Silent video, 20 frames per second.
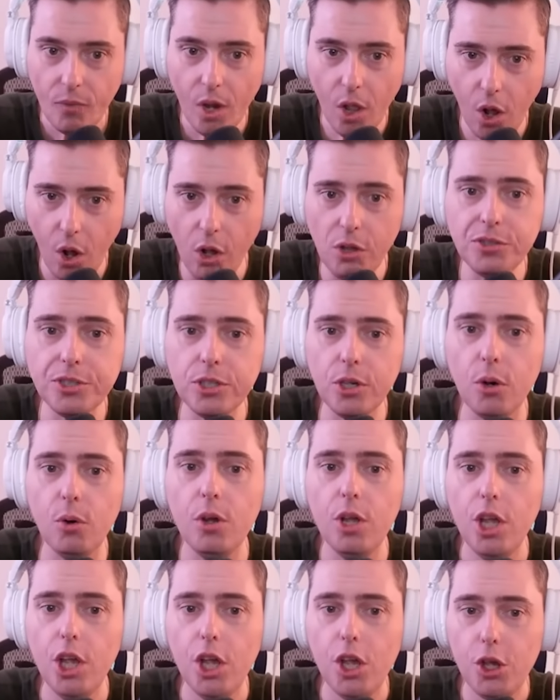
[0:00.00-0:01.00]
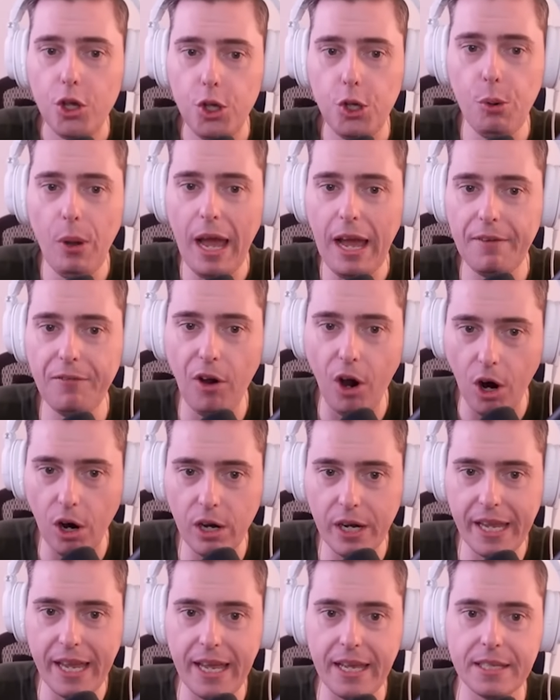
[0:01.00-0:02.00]
Also, you have
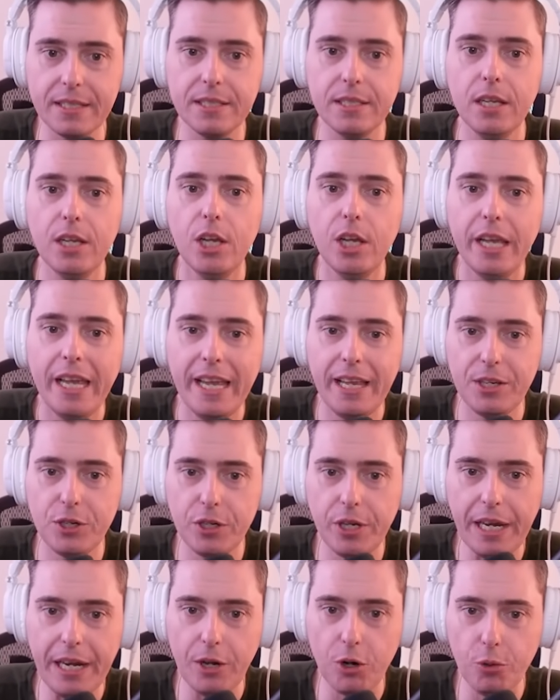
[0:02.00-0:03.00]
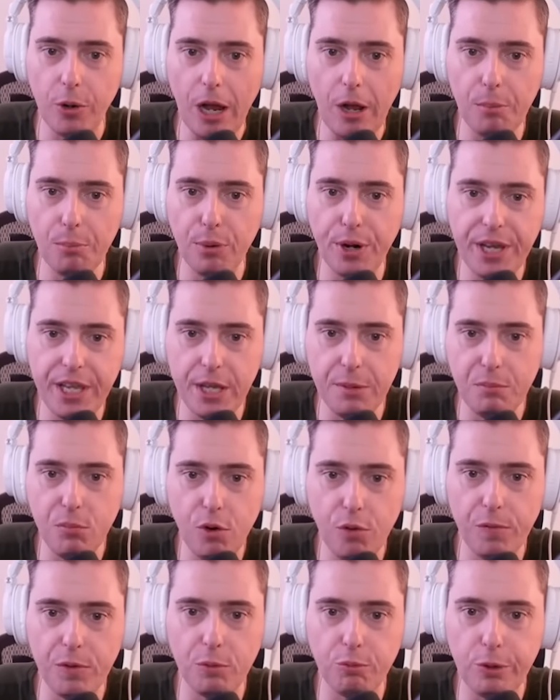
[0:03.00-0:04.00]
Archax in, in a groundbreaking
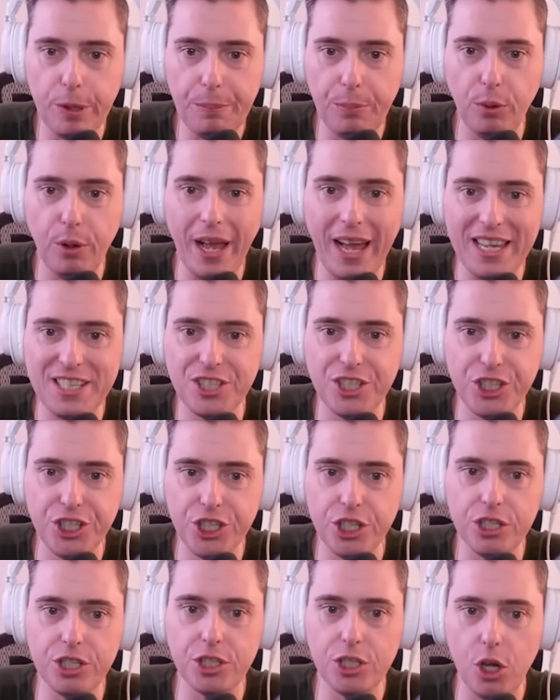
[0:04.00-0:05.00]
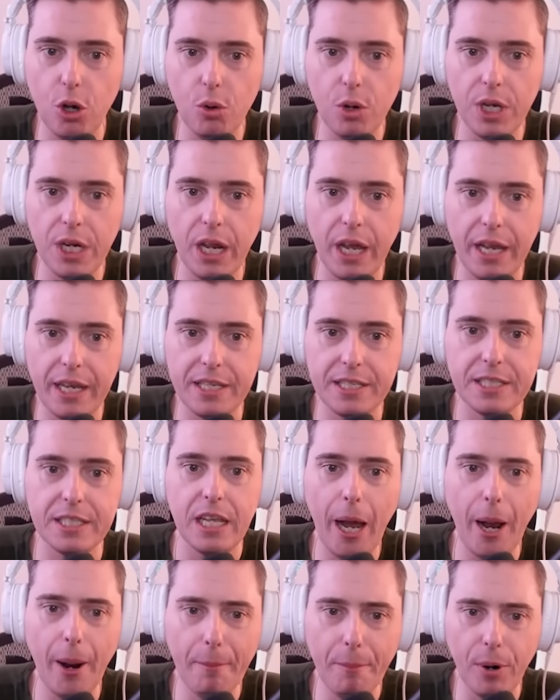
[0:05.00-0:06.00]
move, the Ripple has just tokenized
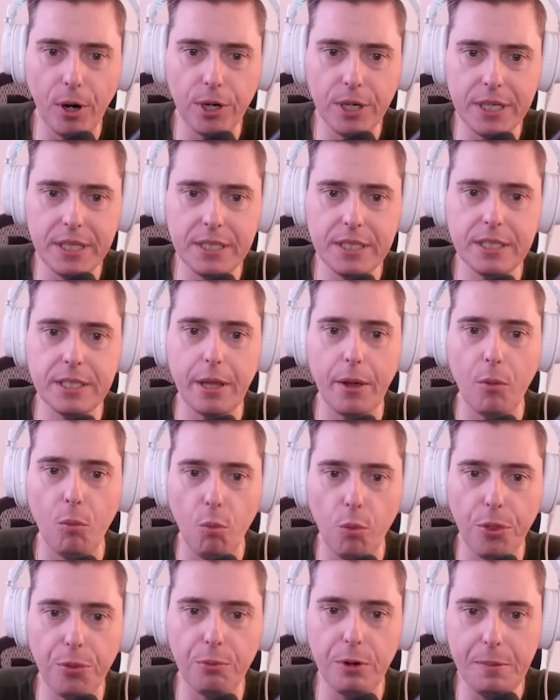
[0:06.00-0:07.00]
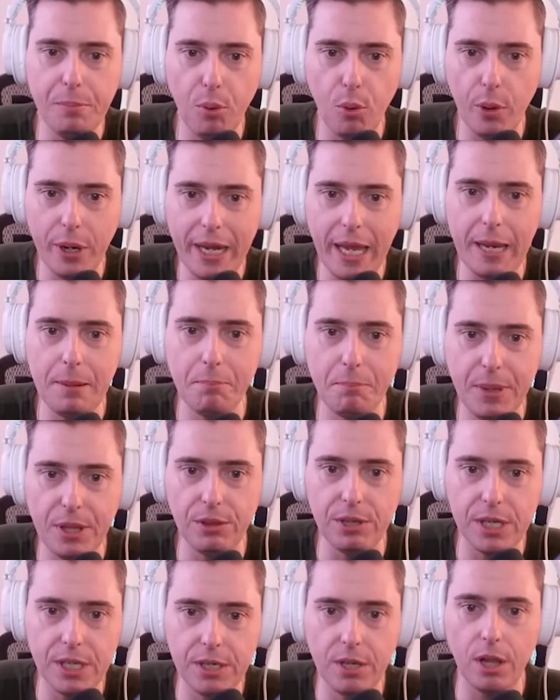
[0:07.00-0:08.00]
abrdn's $3.8
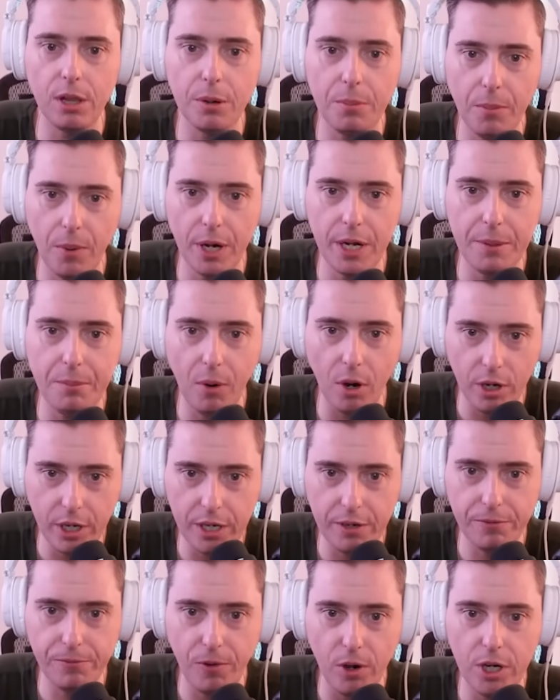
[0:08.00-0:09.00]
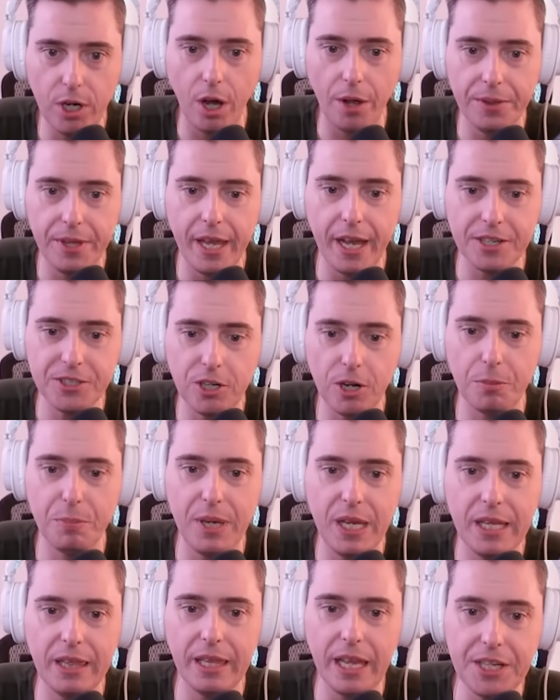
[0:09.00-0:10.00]
billion money market fund on the
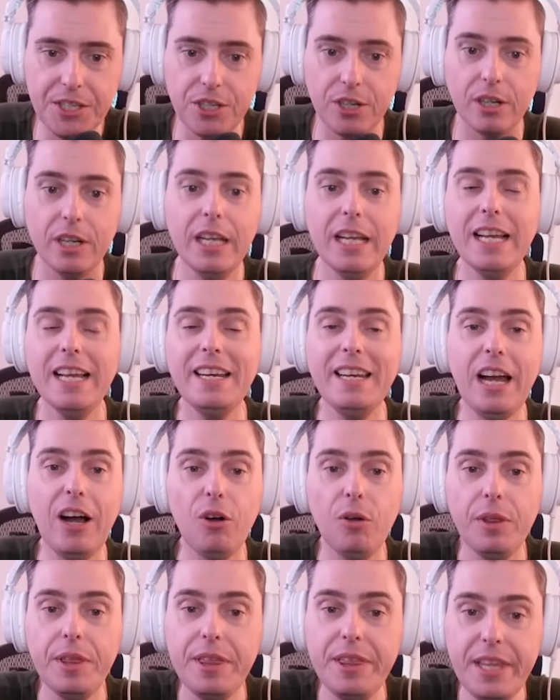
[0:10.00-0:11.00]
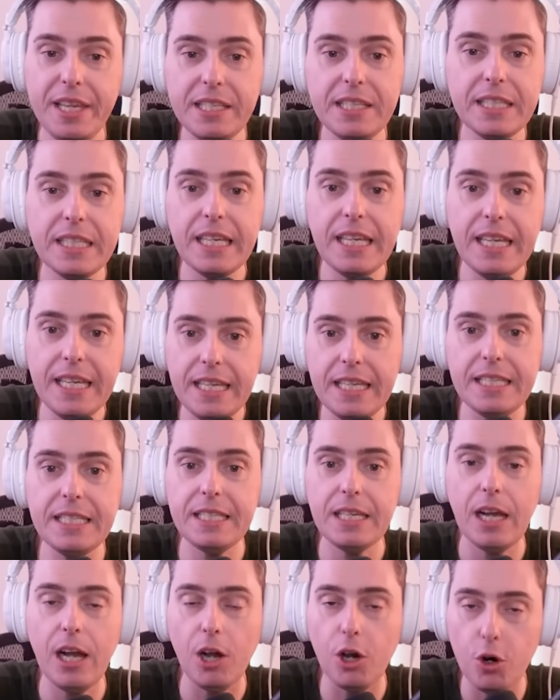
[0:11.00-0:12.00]
XRP ledger. Now, this is
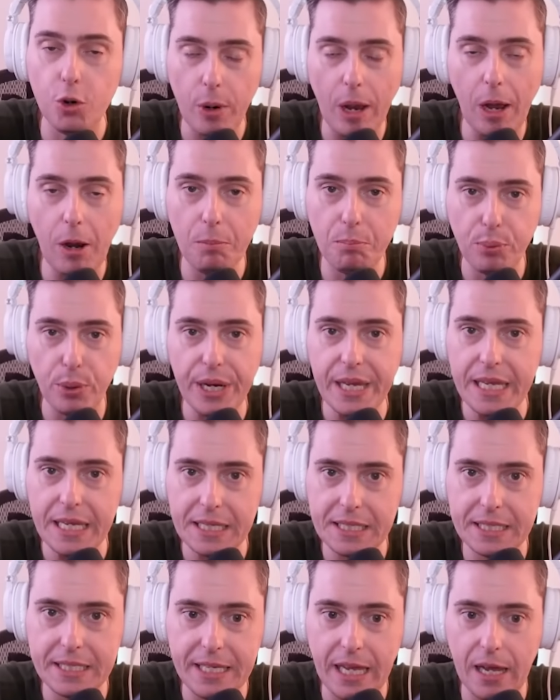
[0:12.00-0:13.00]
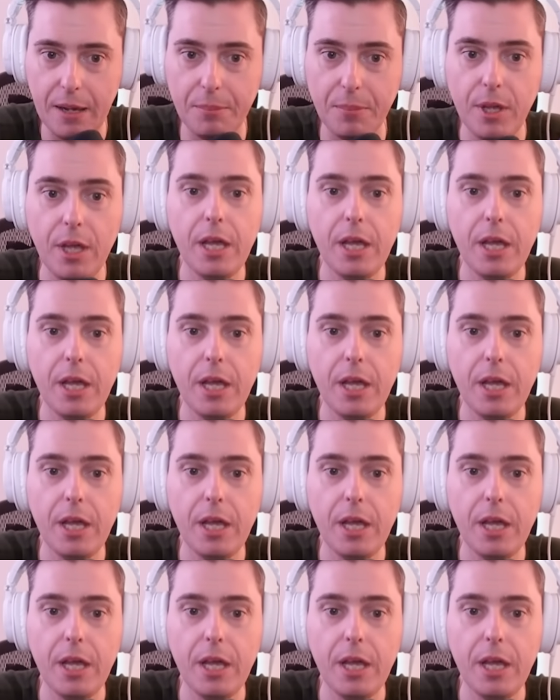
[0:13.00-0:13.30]
a groundbreaking step.